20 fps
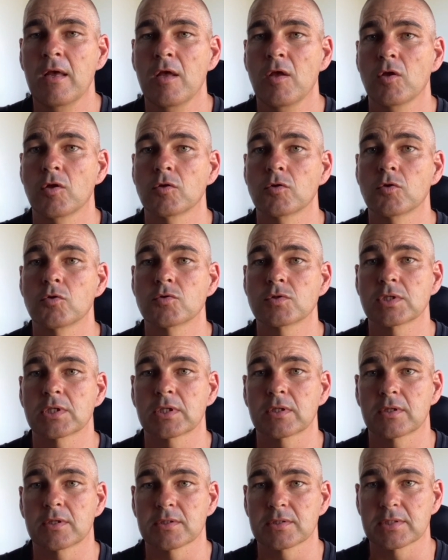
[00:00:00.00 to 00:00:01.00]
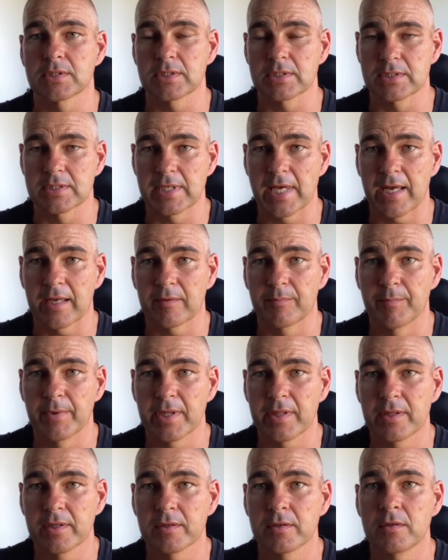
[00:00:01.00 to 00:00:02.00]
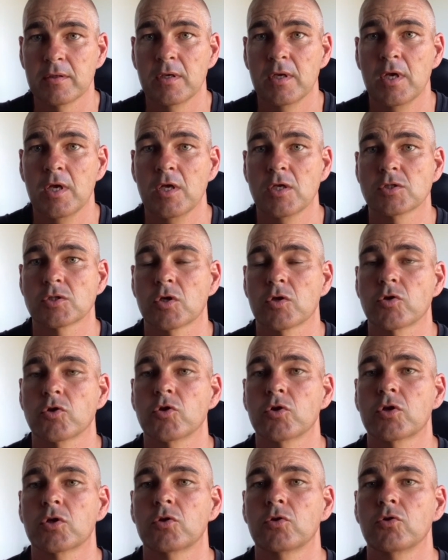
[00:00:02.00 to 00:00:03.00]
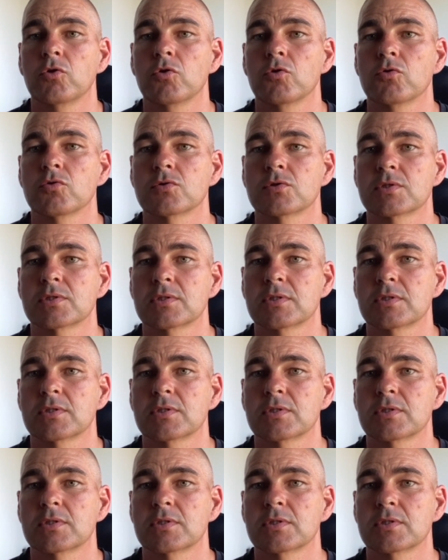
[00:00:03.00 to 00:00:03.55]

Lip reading: using this exact method. So you can use